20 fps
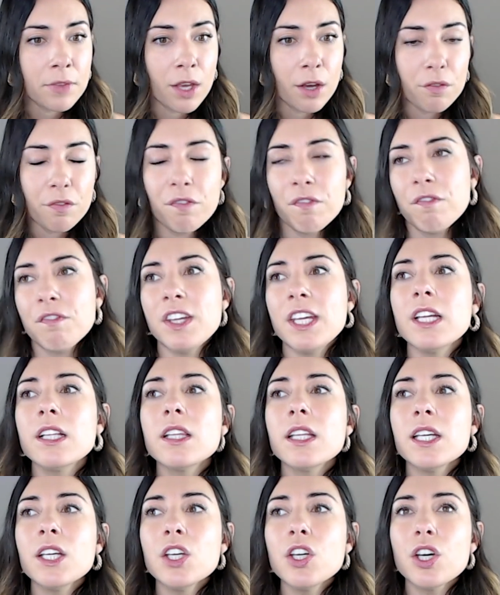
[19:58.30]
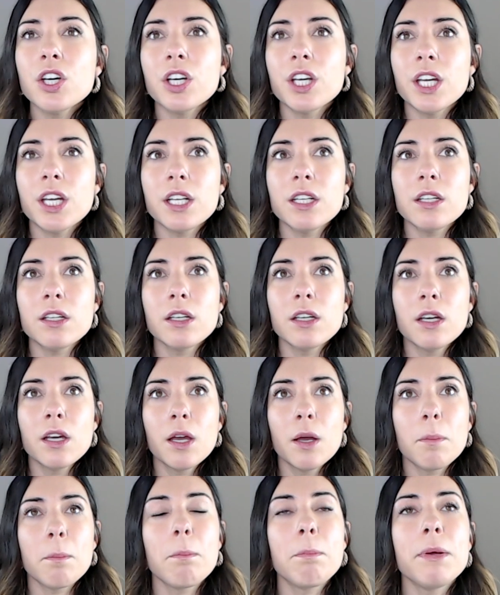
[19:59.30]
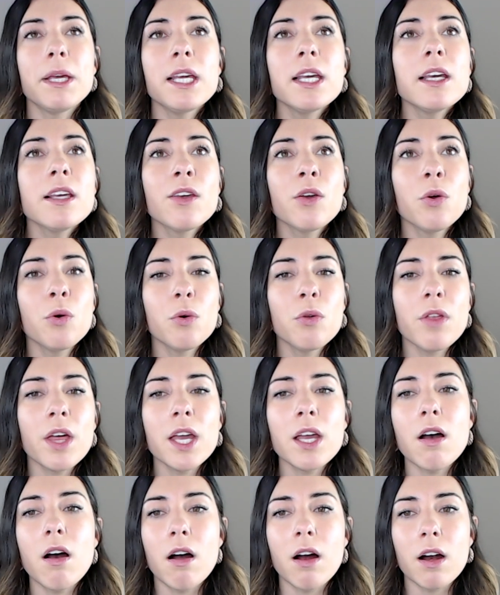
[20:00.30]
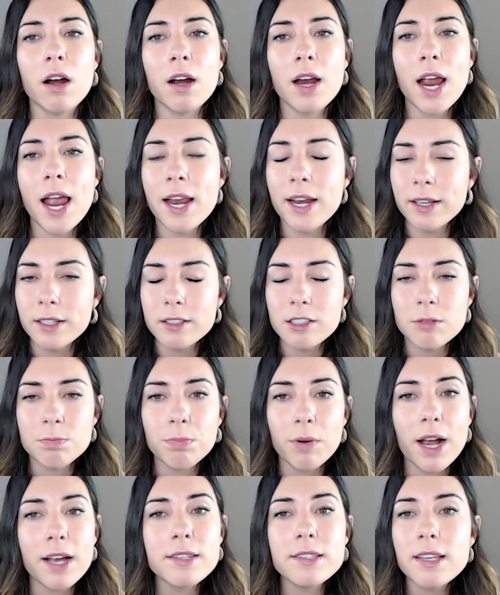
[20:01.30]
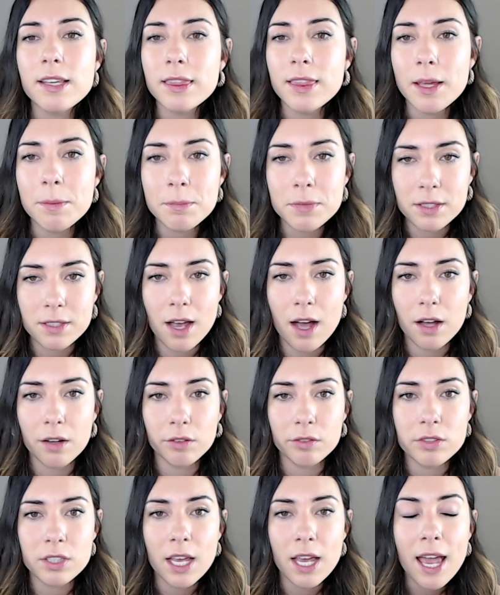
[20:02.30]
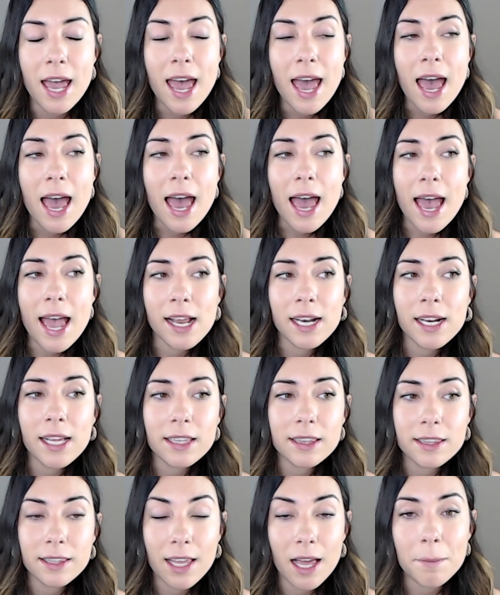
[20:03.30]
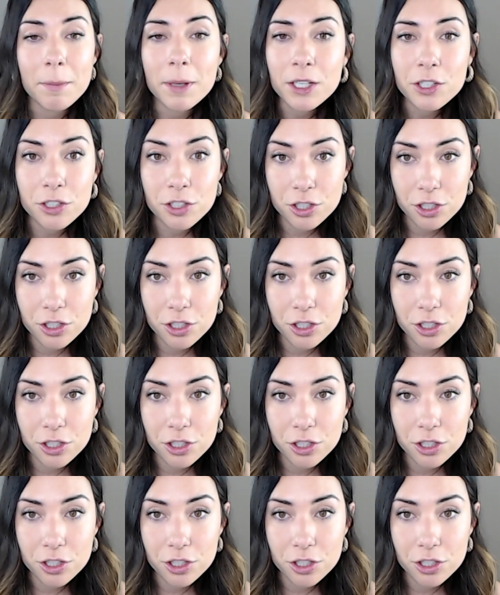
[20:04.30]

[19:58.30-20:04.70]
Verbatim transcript: feeling good, being who they are, and expressing themselves. And let me just